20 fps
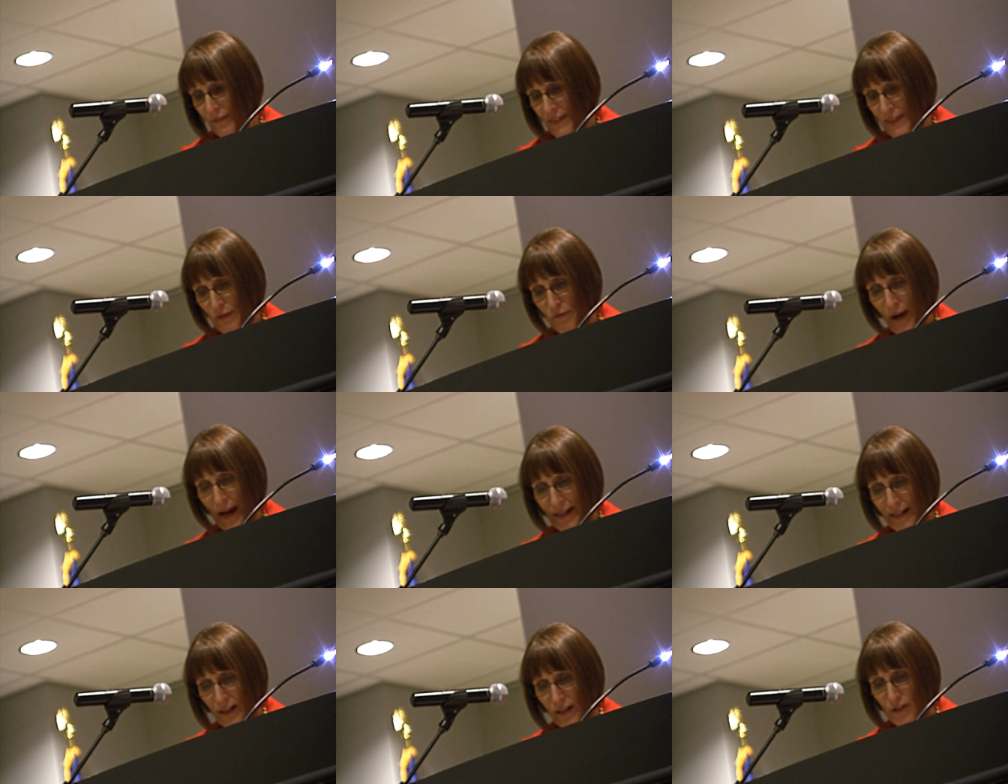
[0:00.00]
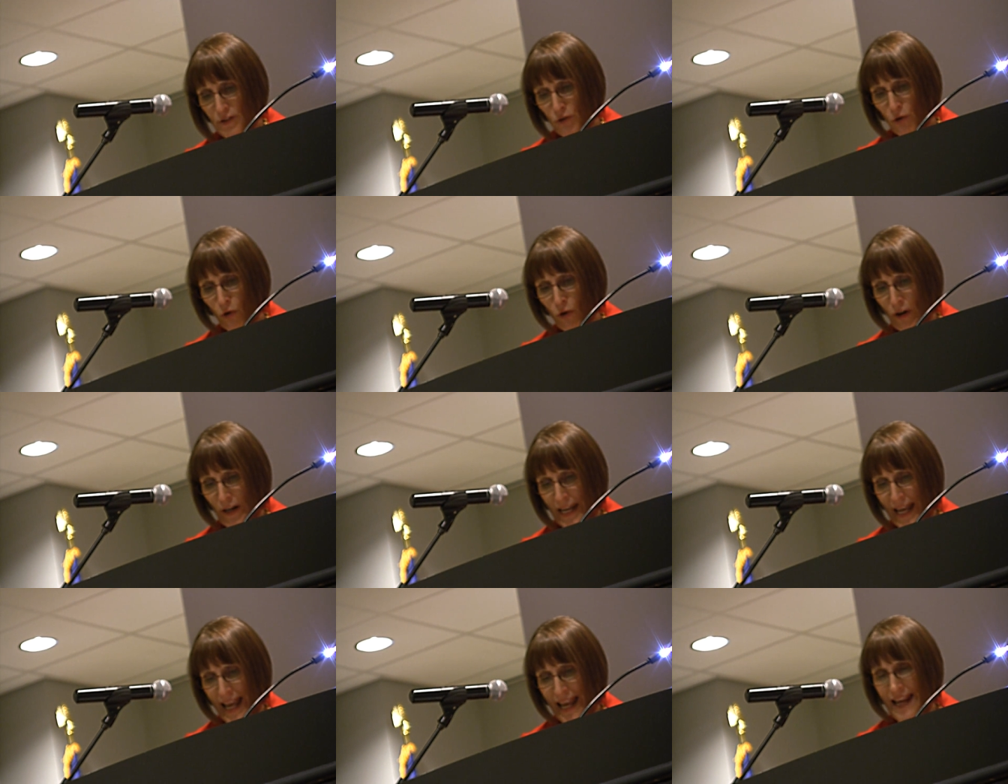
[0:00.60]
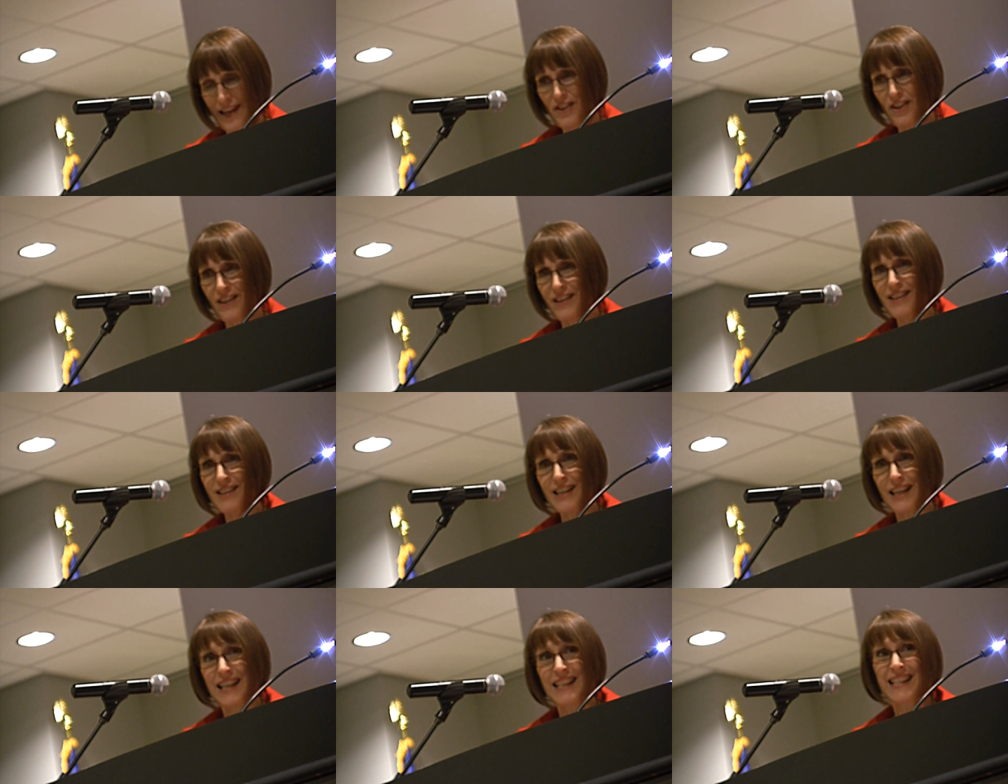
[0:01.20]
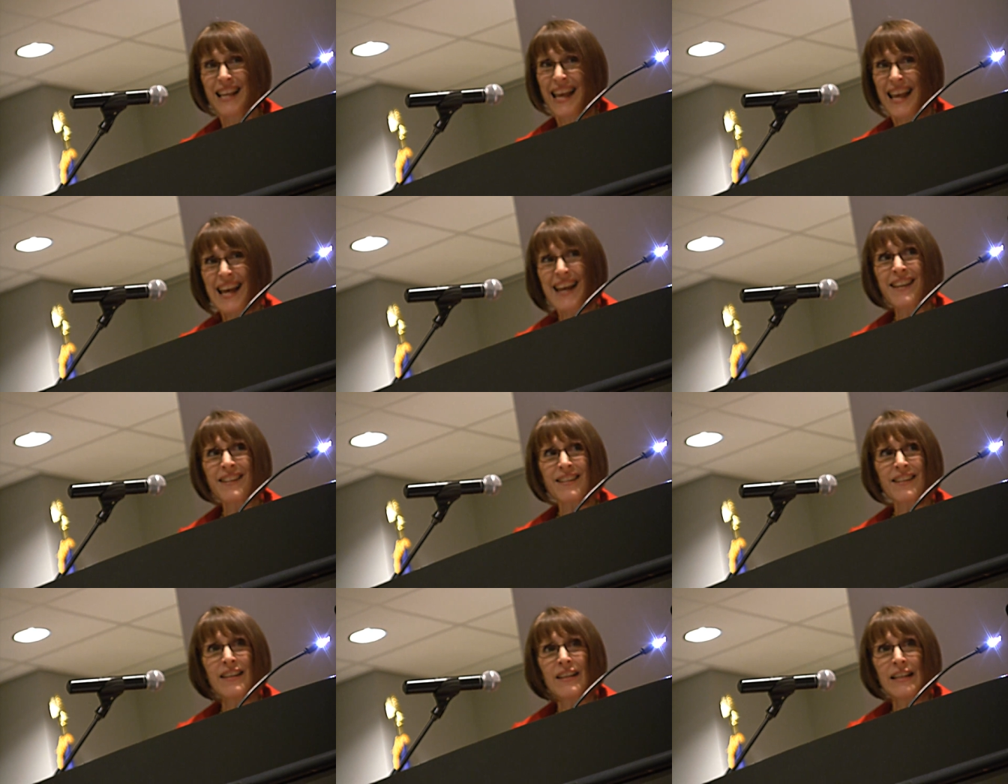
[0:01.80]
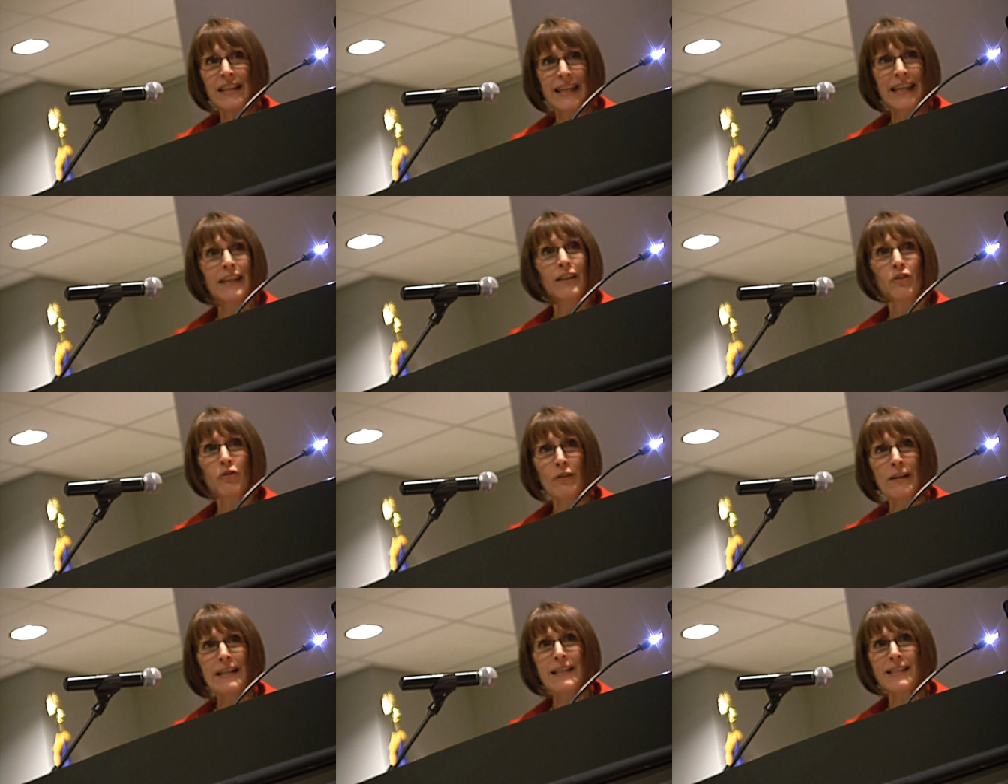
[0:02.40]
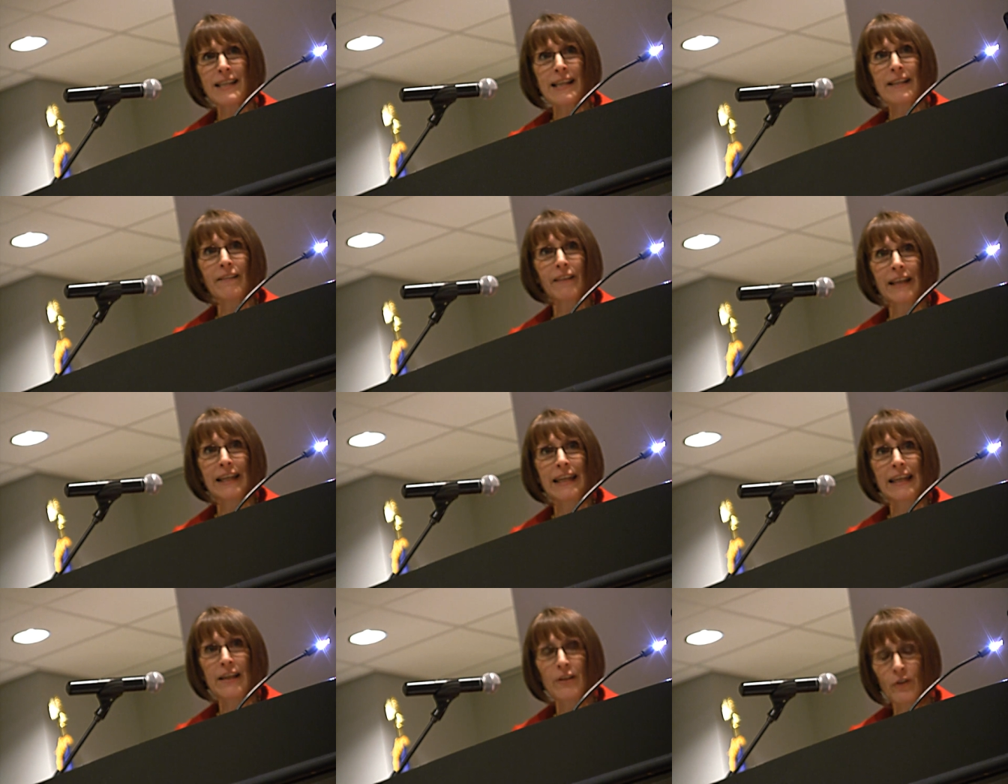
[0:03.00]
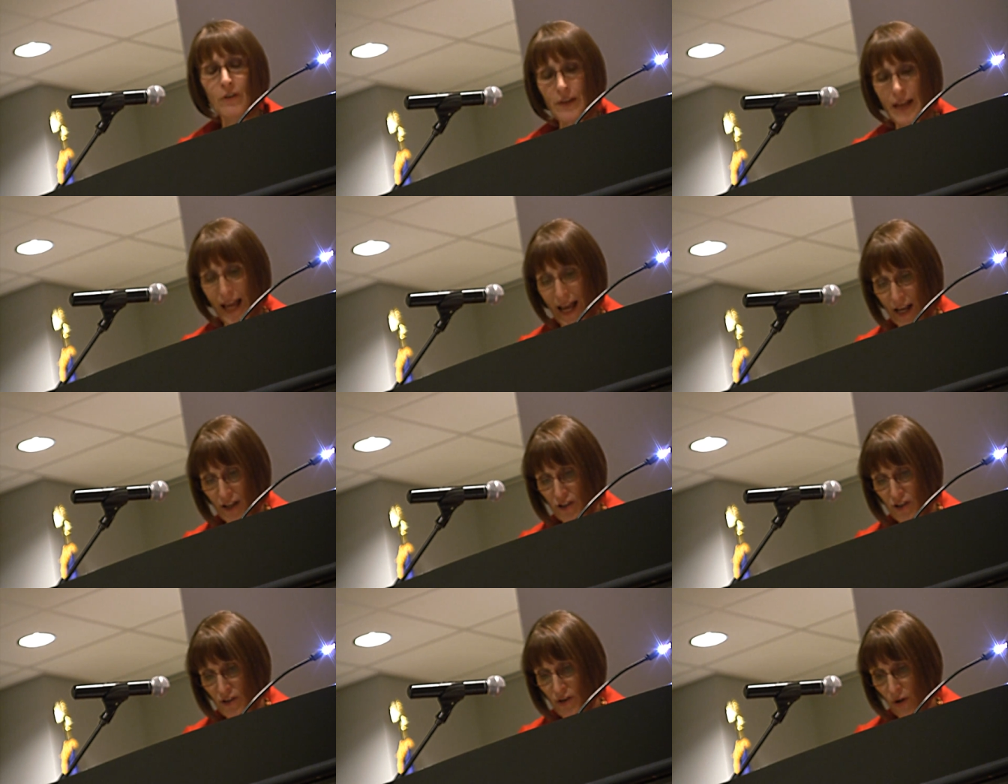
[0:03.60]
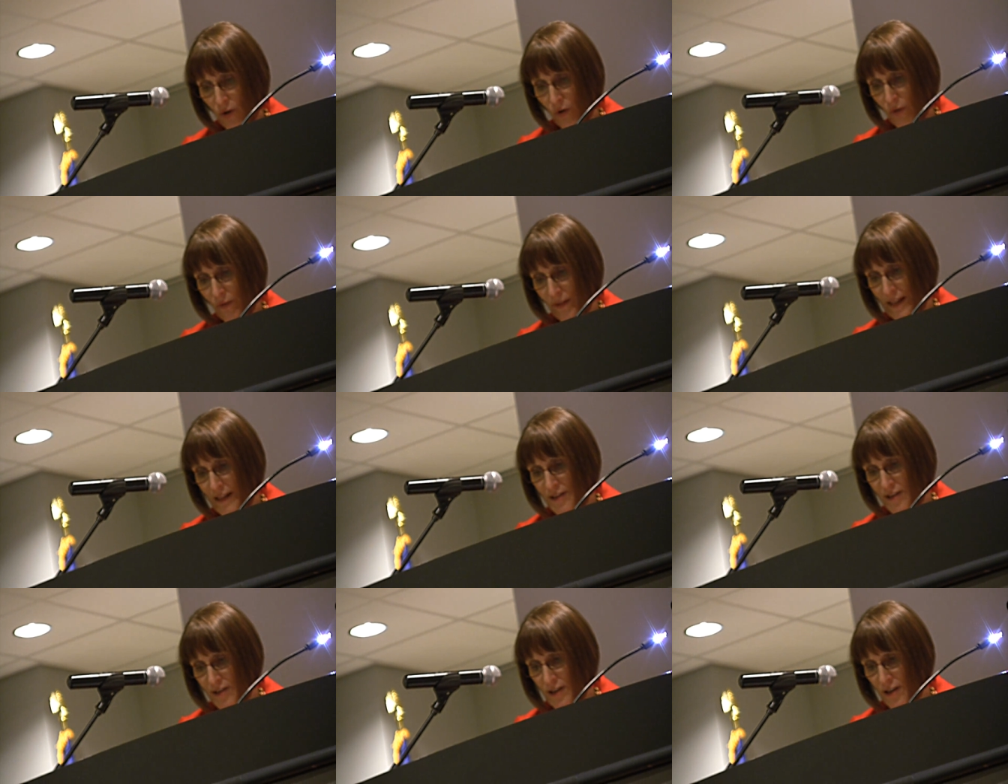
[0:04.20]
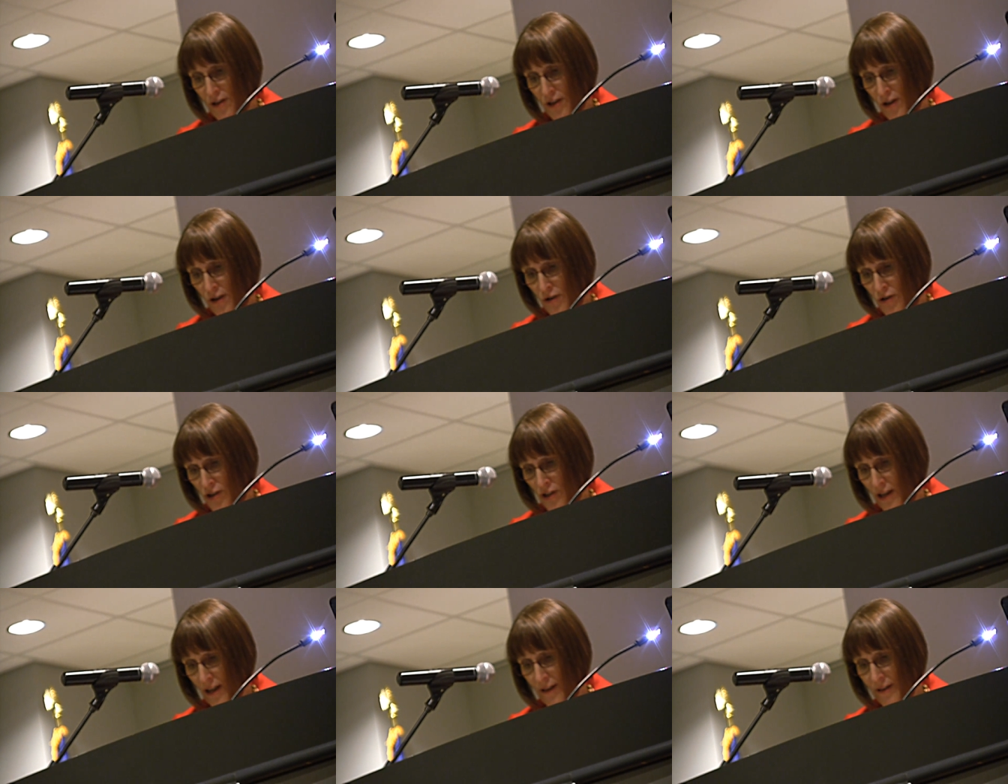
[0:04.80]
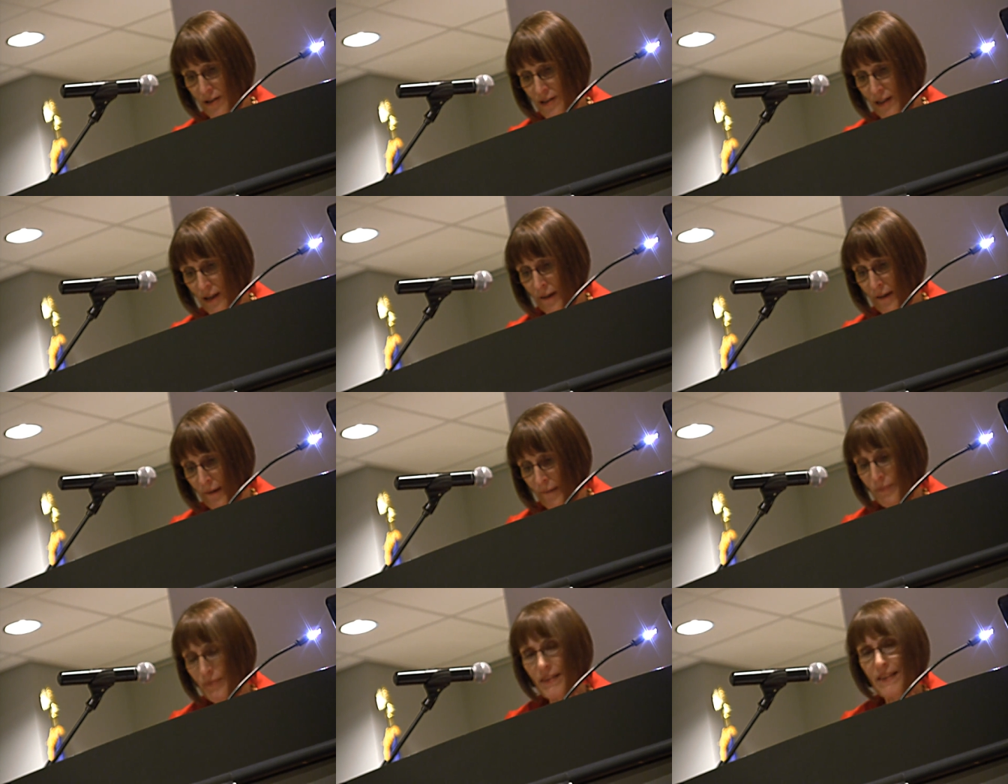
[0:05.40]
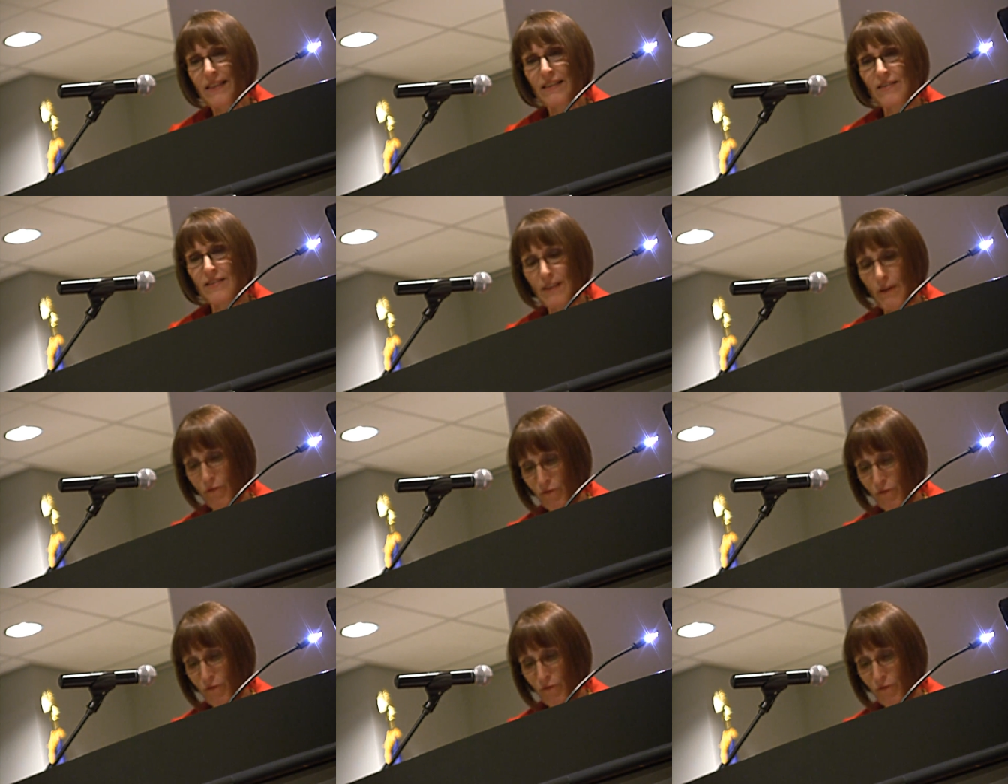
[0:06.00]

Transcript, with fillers: the regulatory agencies, and increasingly international institutions. The